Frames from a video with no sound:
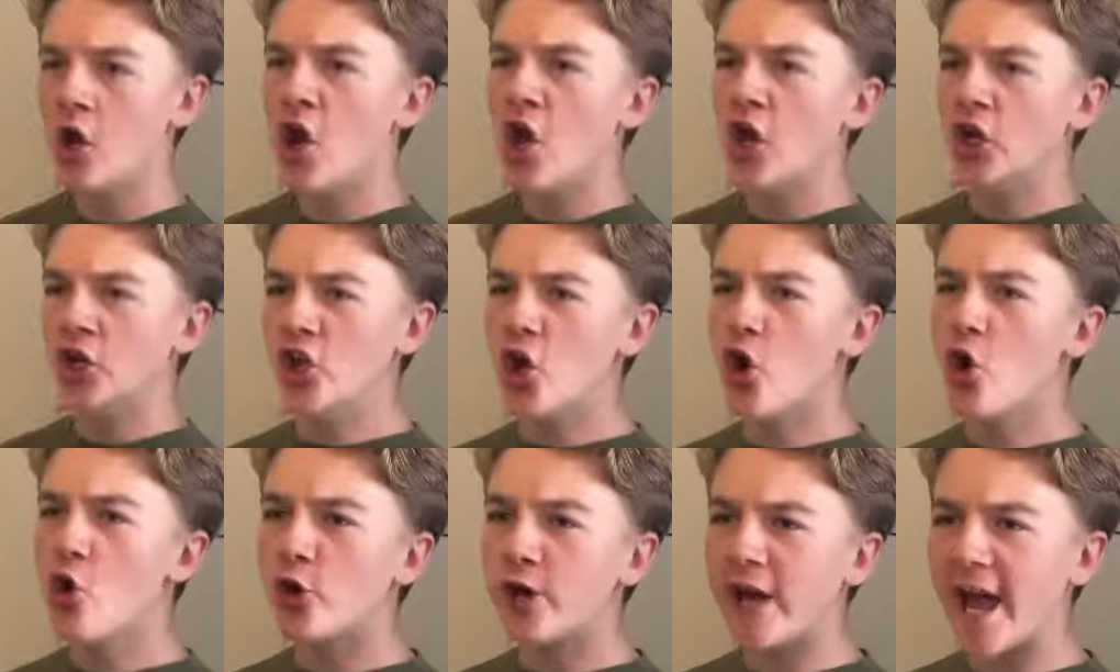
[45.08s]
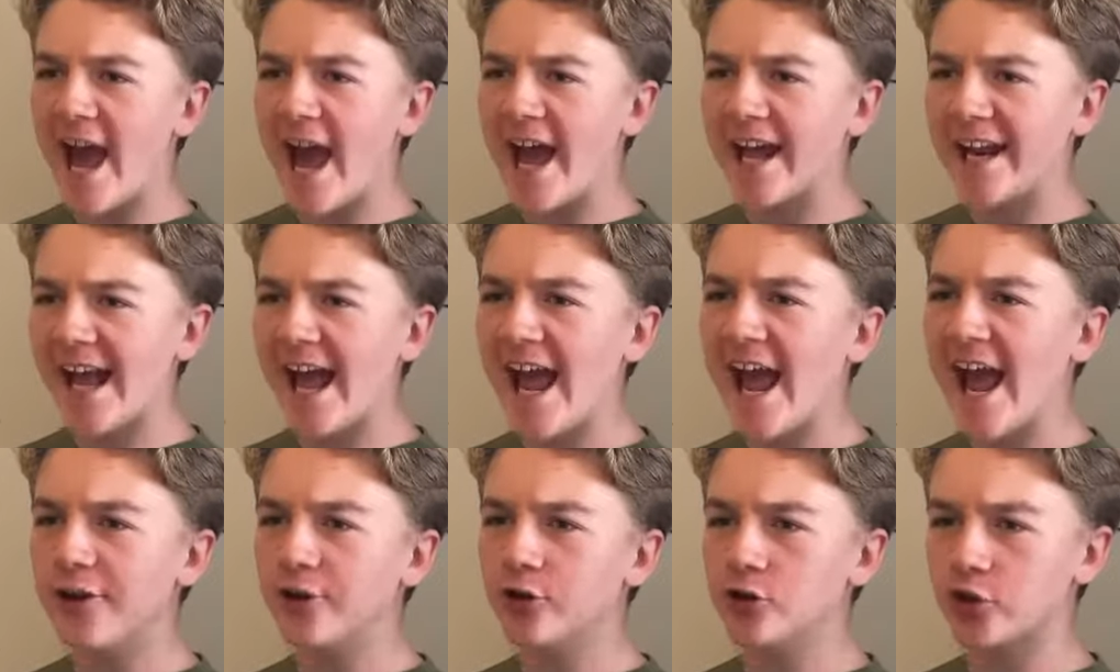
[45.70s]
You can't
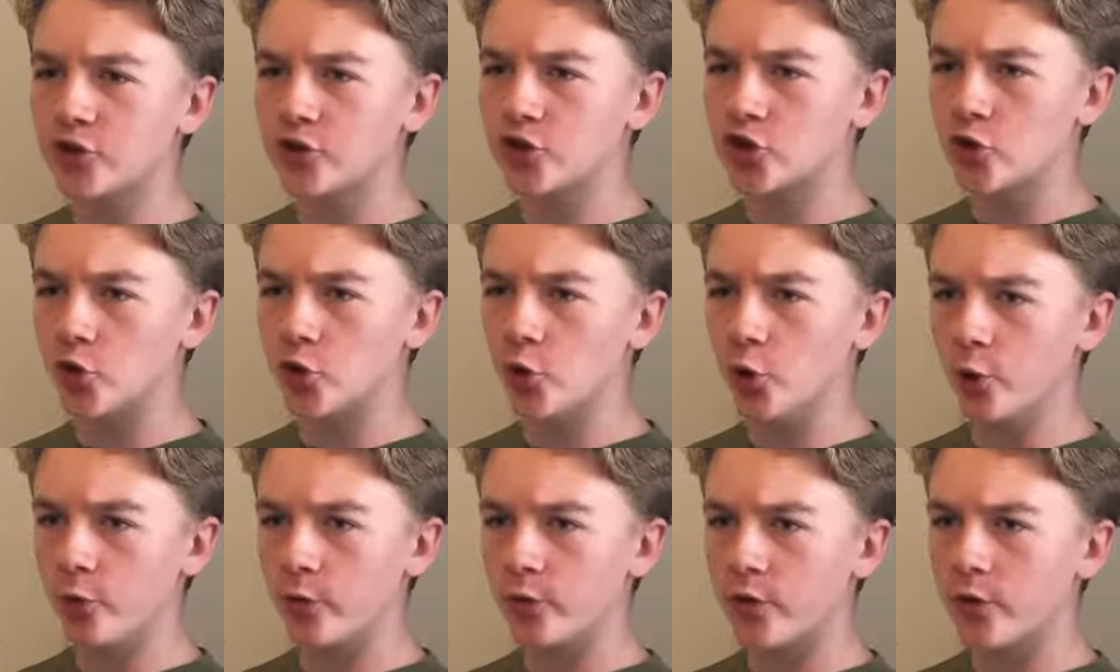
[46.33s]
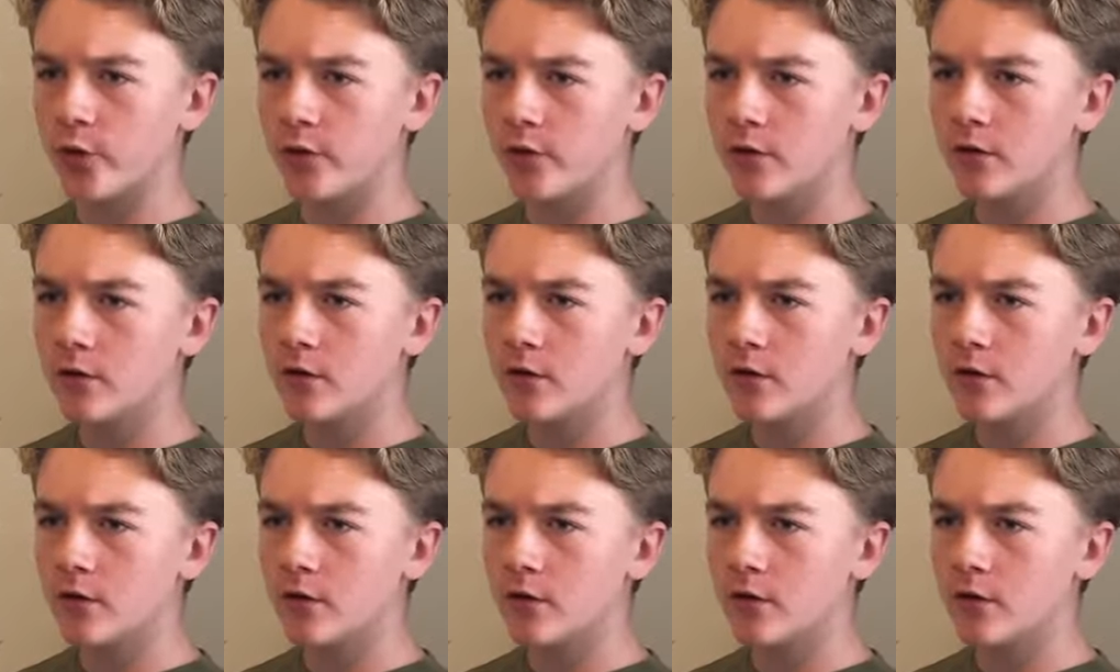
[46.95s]
handle the truth!